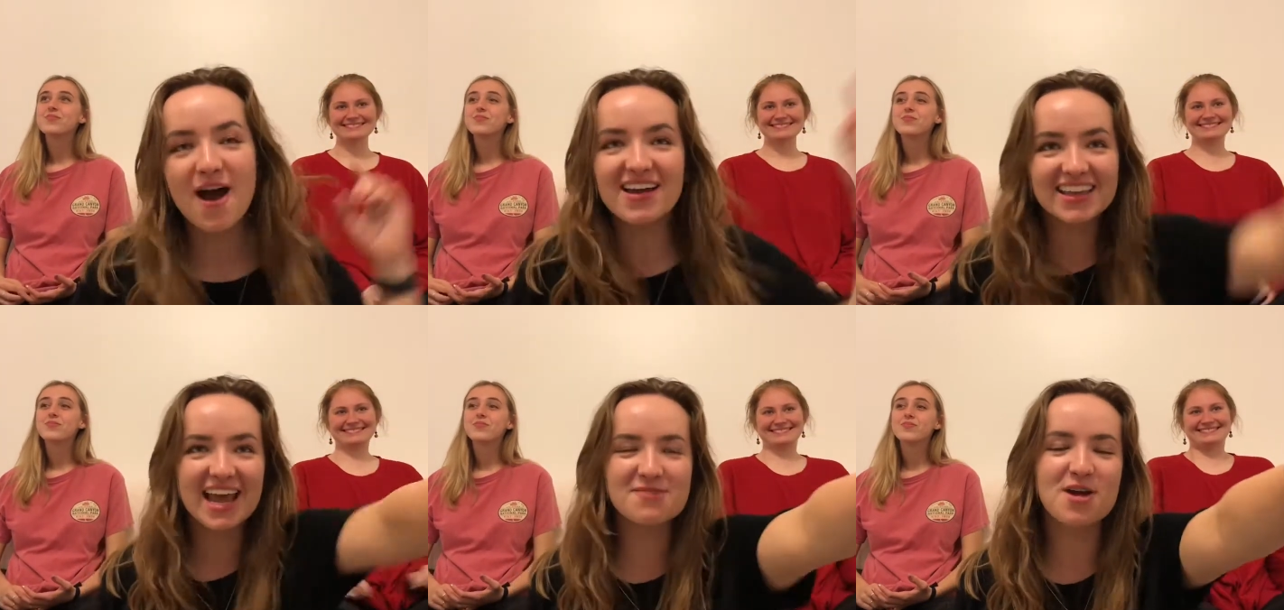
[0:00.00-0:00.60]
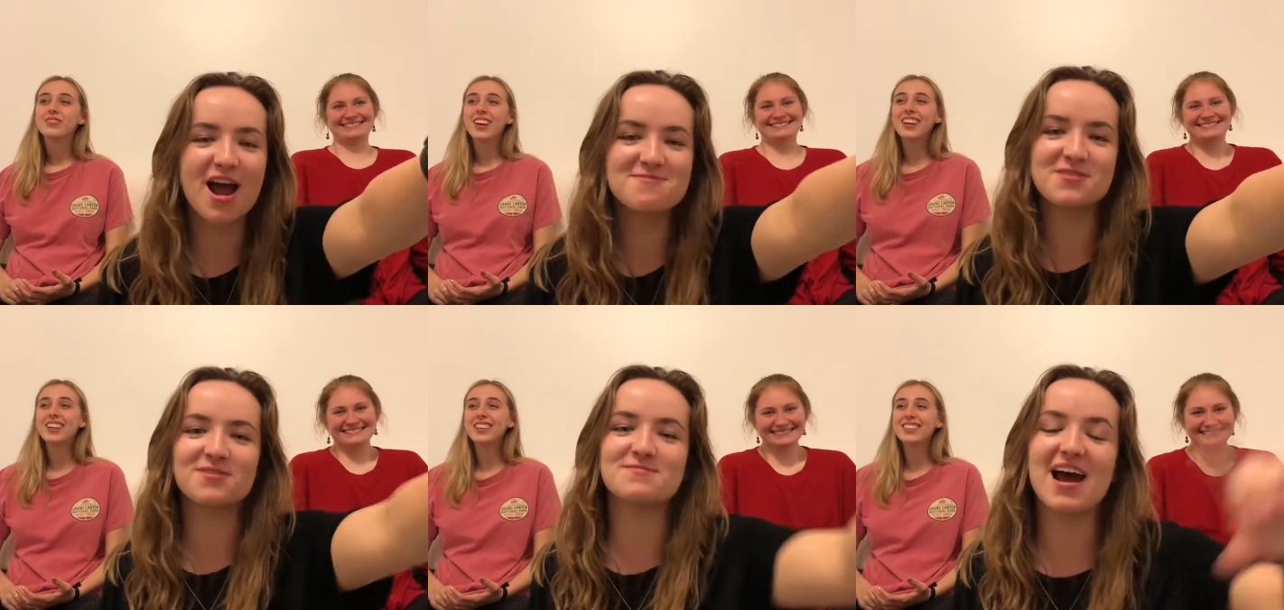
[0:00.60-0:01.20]
Speaker 1: Behind the camera, I
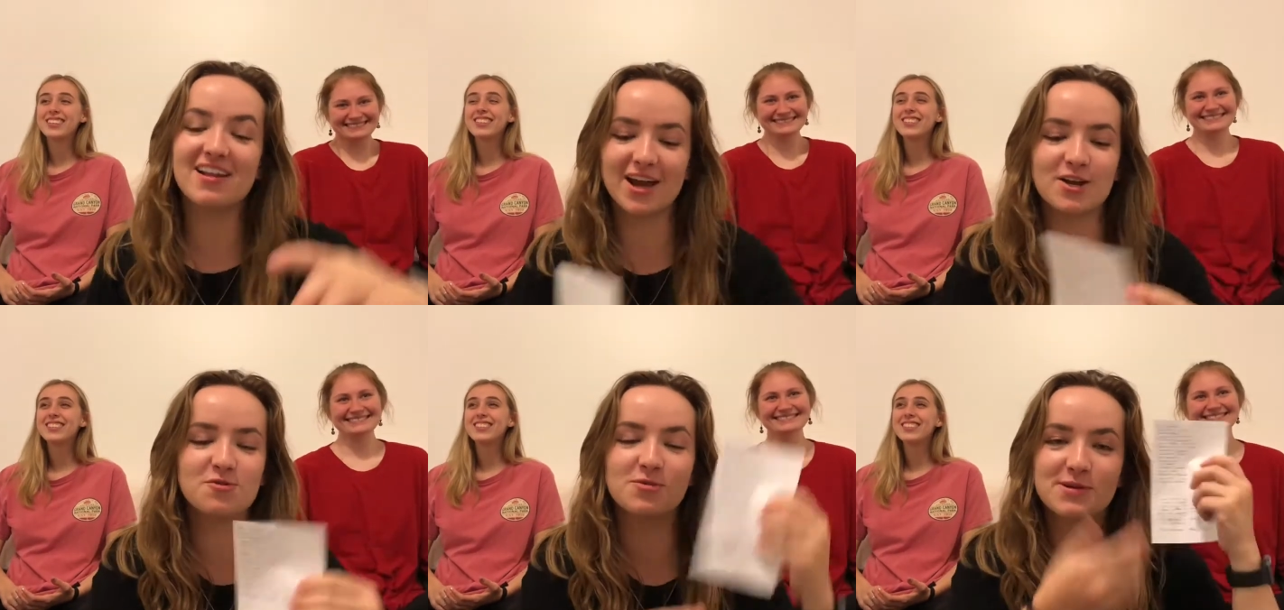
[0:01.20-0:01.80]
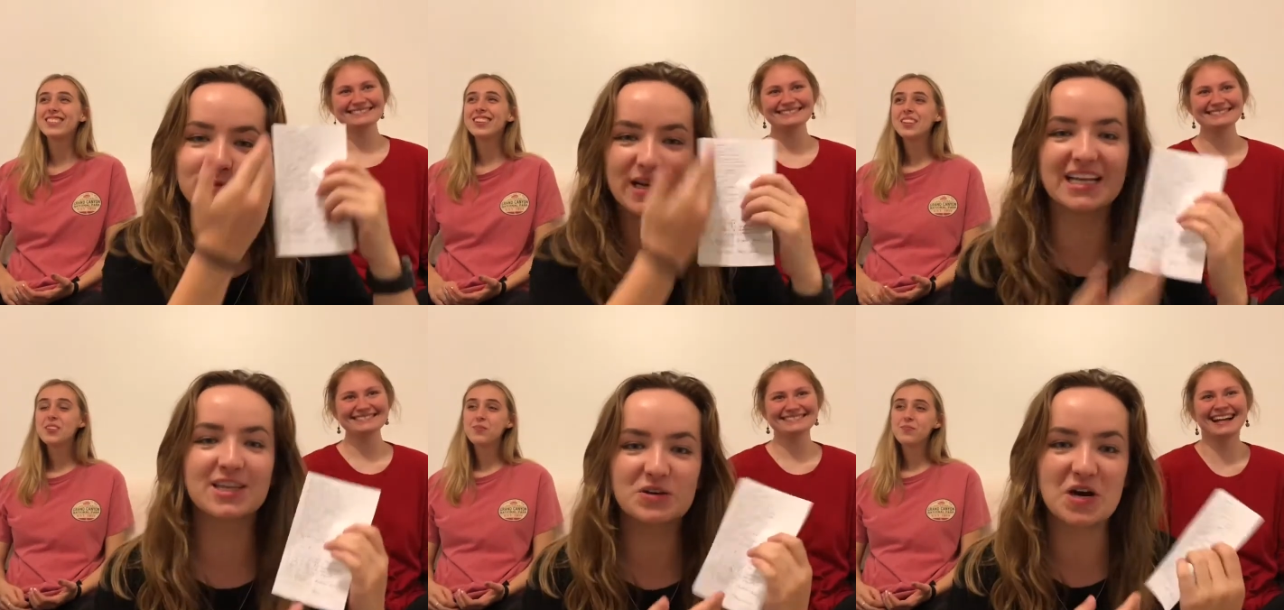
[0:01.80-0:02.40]
have my friend Madeline who will be
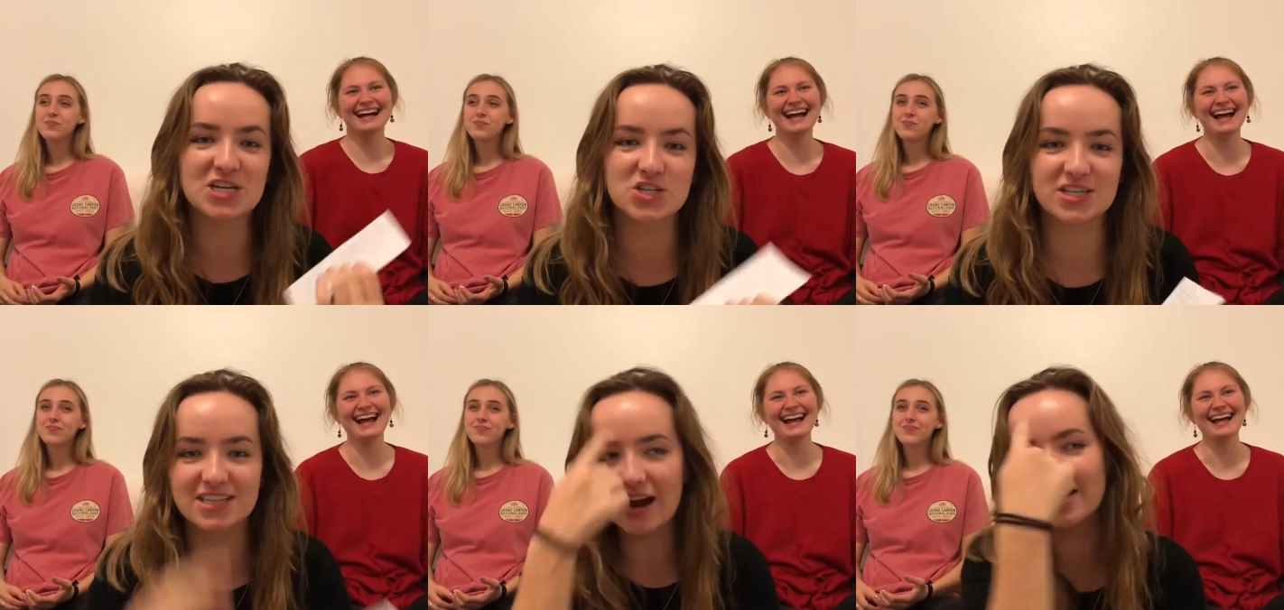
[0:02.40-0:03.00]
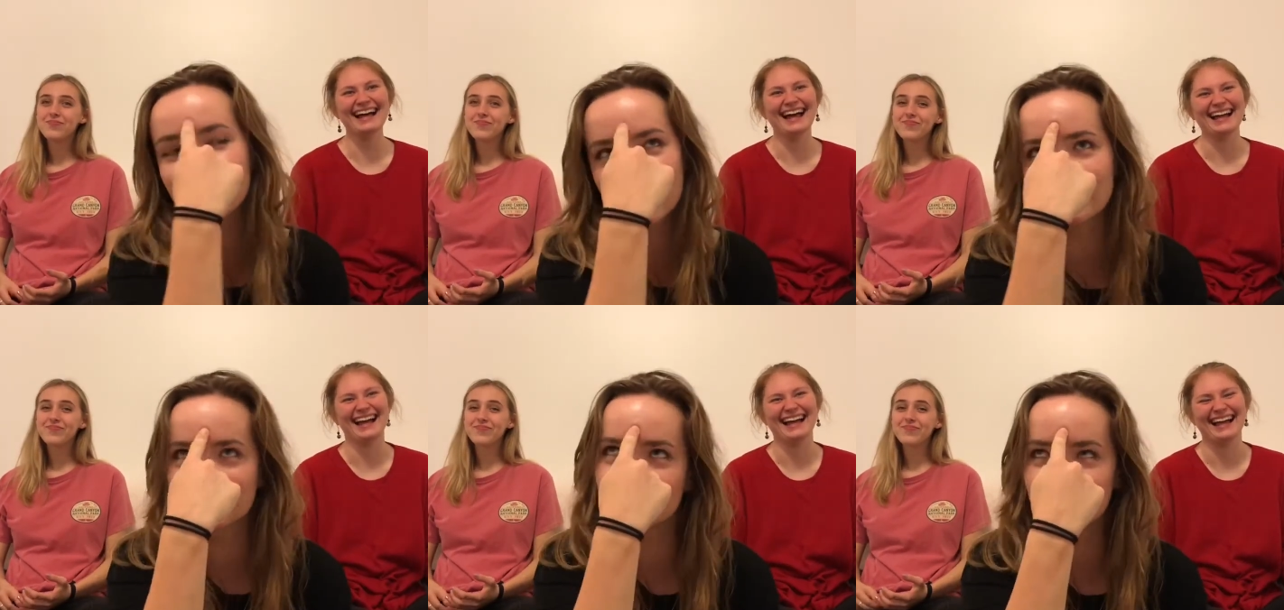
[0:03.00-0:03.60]
reading the questions. I know
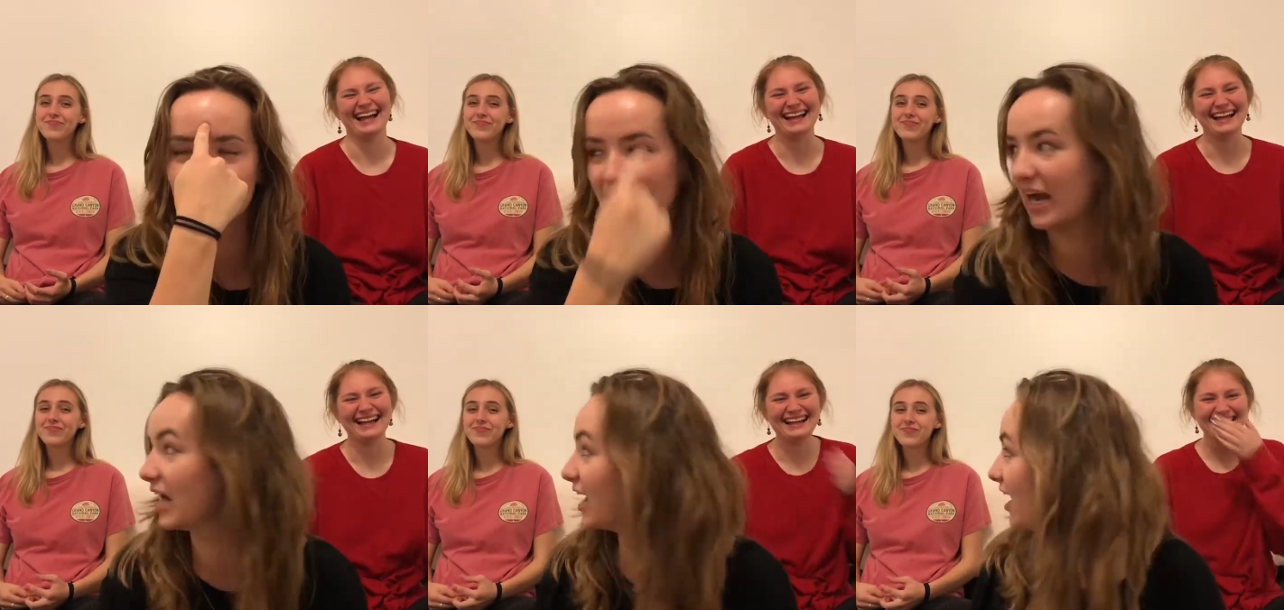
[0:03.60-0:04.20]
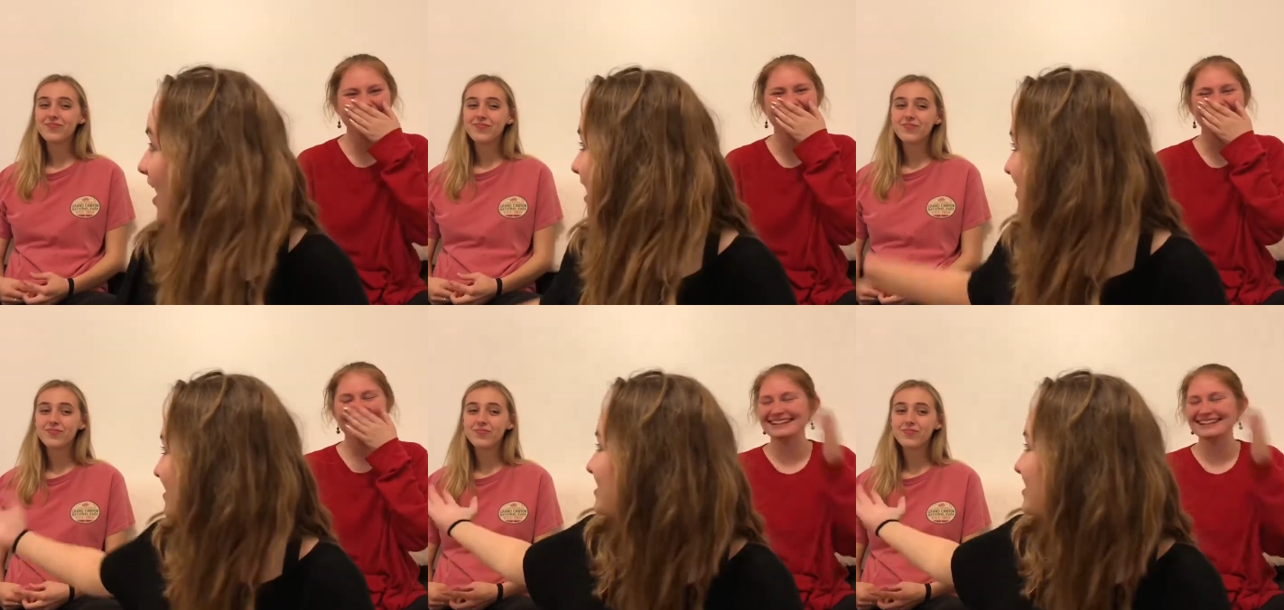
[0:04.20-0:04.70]
the answers, they're all right here.